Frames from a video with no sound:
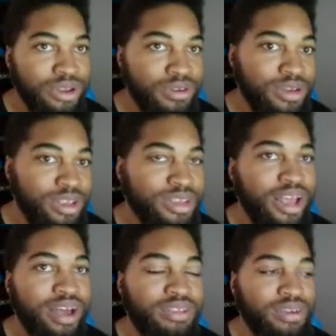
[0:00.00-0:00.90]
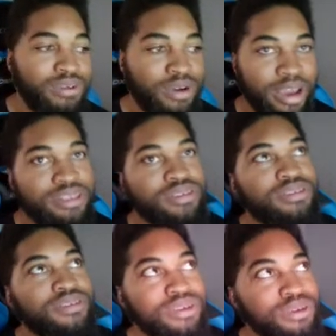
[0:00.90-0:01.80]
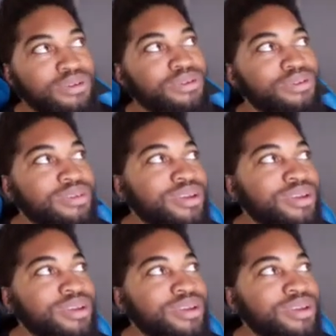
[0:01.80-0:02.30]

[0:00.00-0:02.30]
Network doesn't have the rights to